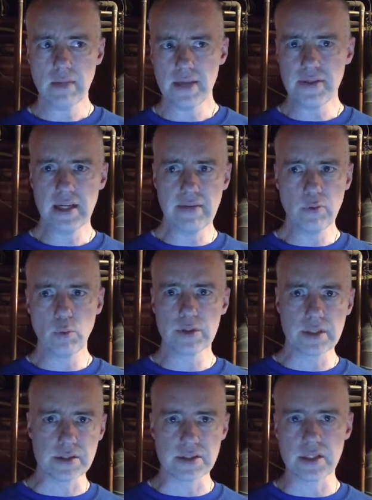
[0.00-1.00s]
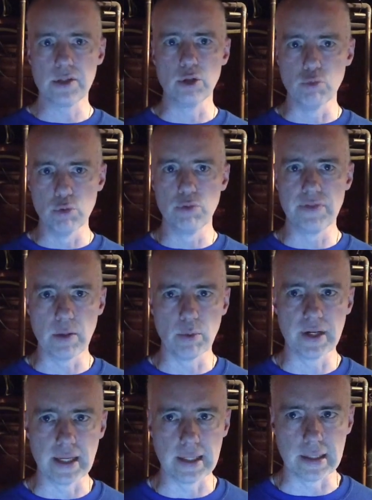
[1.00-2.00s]
I think everyone can see the groove that
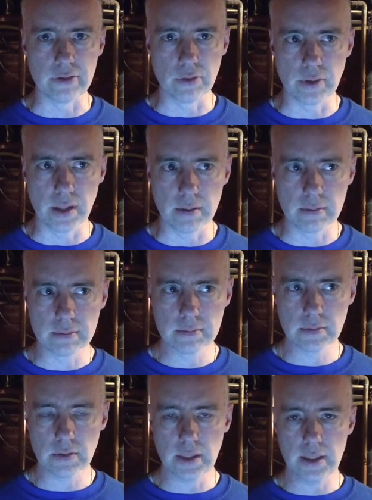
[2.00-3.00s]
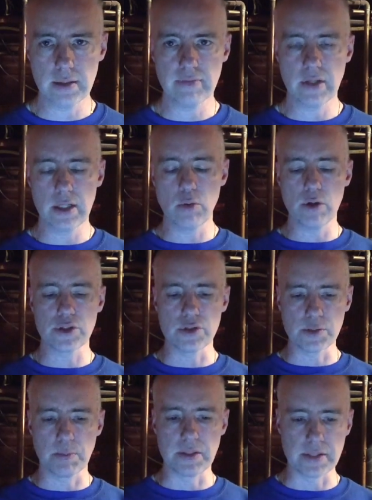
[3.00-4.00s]
we're getting into here. Okay? If any
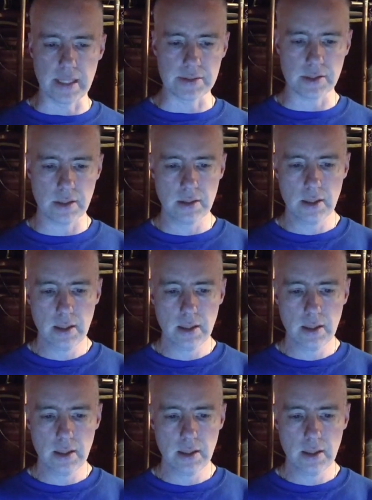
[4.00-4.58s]
questions, please ask.